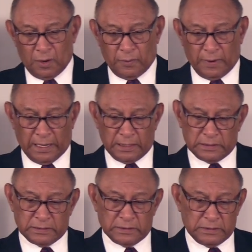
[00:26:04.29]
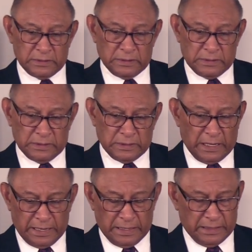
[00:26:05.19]
Well,
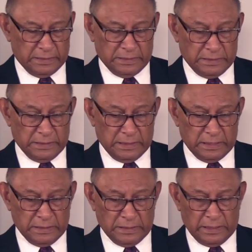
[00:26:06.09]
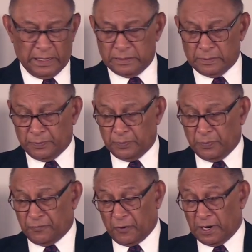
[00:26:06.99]
I
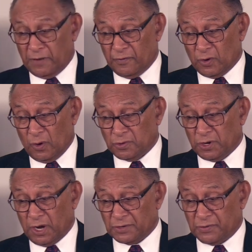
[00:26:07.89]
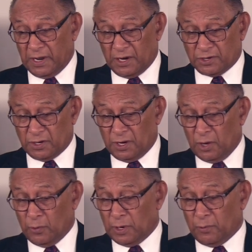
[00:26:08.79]
before I even go to God's reaction,
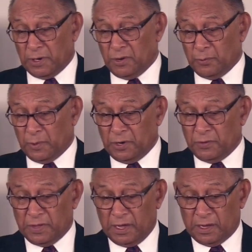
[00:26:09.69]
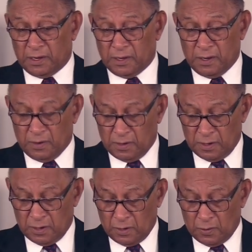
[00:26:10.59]
what, what, do you, what do you think?
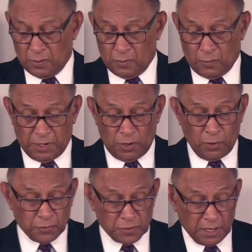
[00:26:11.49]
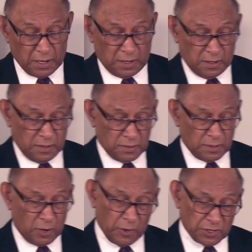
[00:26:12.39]
What do you think?
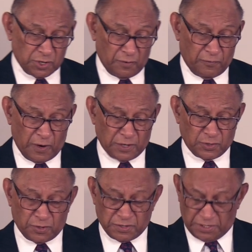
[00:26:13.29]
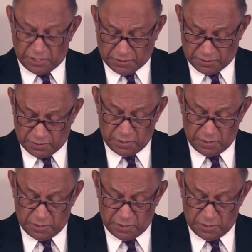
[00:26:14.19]
The question for us to consider.